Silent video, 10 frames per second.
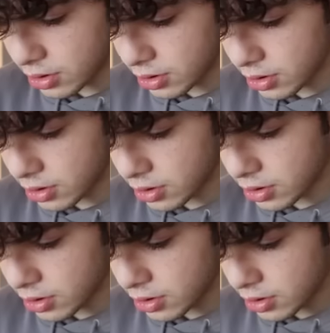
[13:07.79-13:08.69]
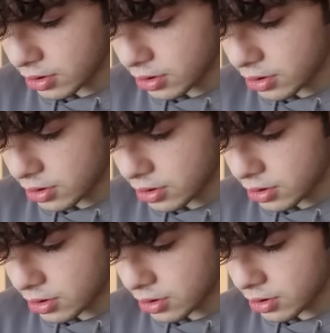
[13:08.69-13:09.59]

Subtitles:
[no speech]